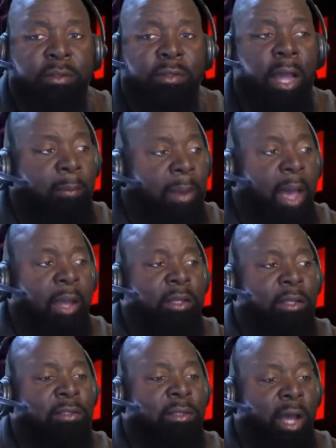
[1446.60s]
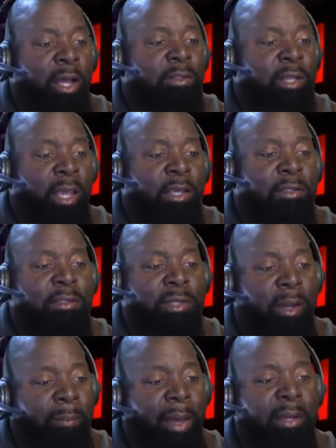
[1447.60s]
Somebody is not taking
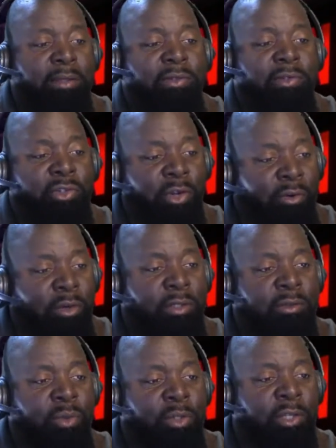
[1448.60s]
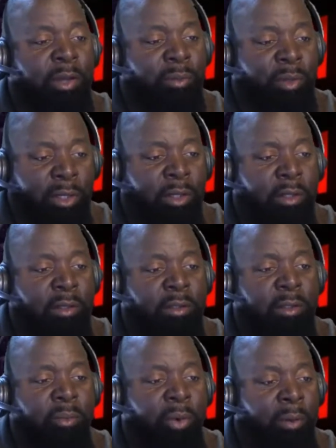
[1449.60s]
somebody serious. What's up,
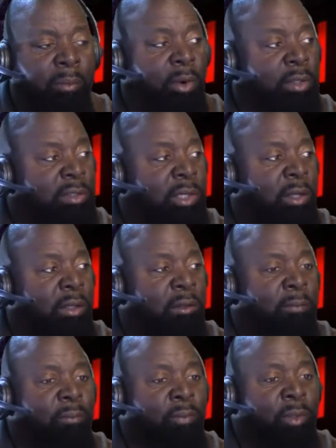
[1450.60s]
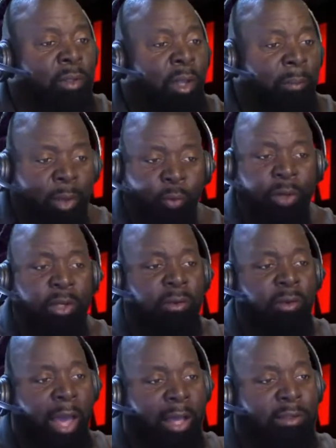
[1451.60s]
Doug? Good morning, Marcella. I mean, what do
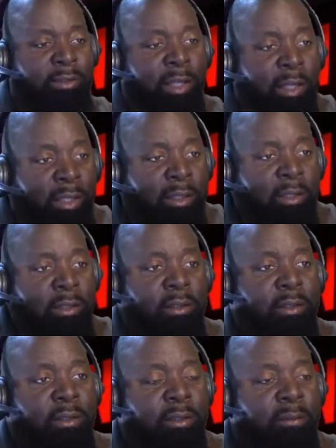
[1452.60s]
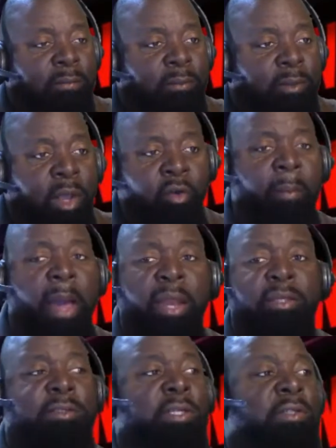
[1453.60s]
you guys think?
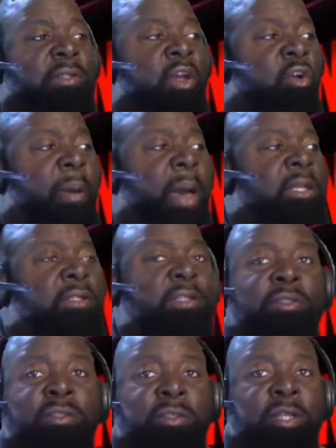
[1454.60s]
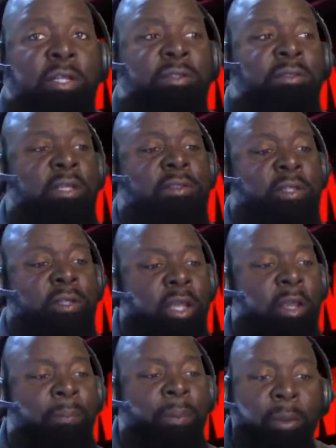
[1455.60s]
Everybody just, that's the thing.